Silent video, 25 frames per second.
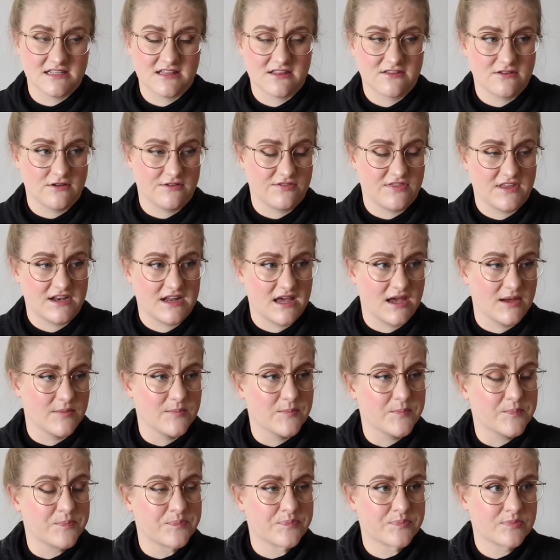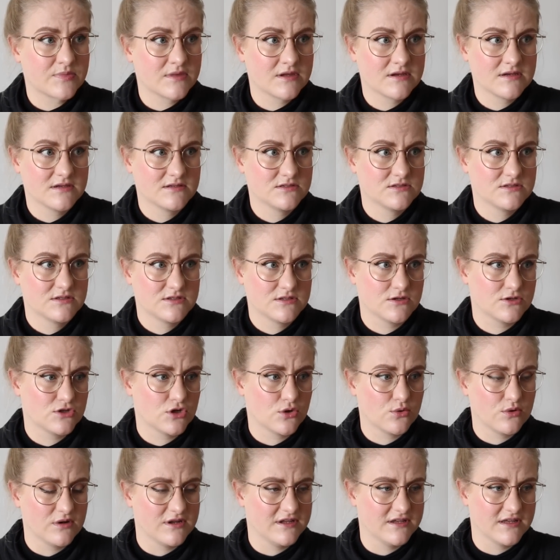It's not that I'm
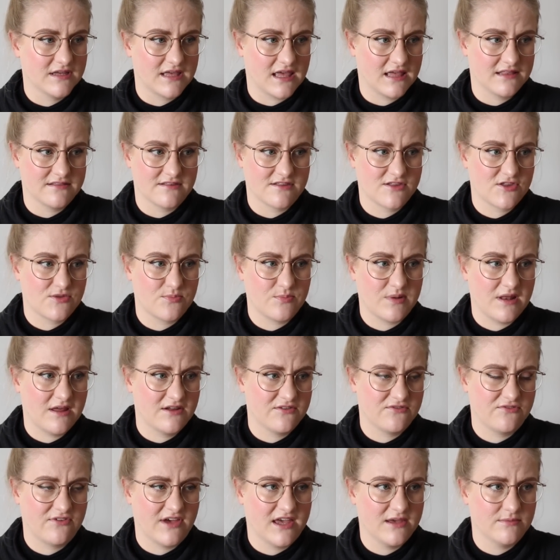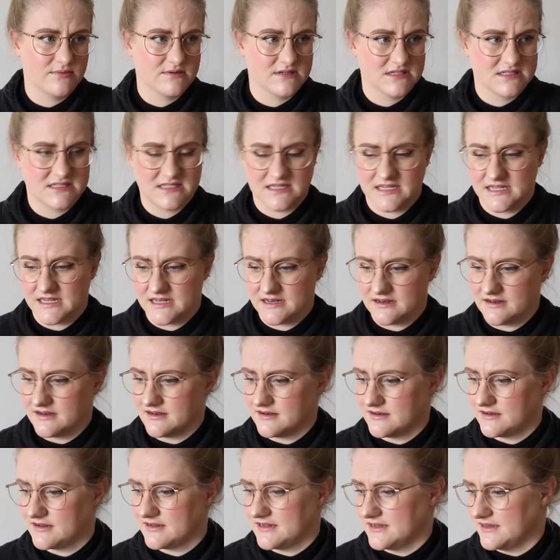totally against plant fibers
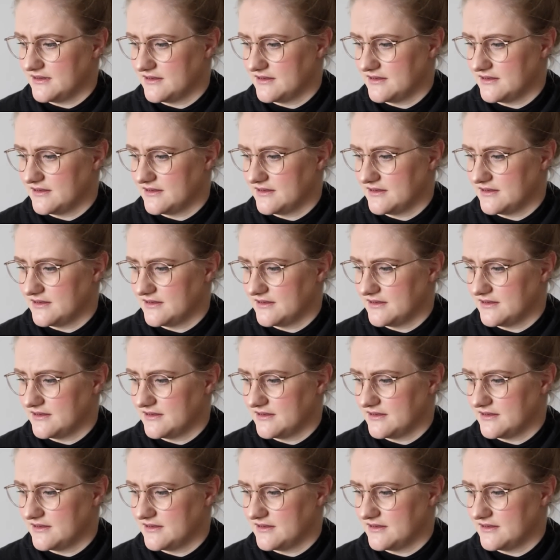in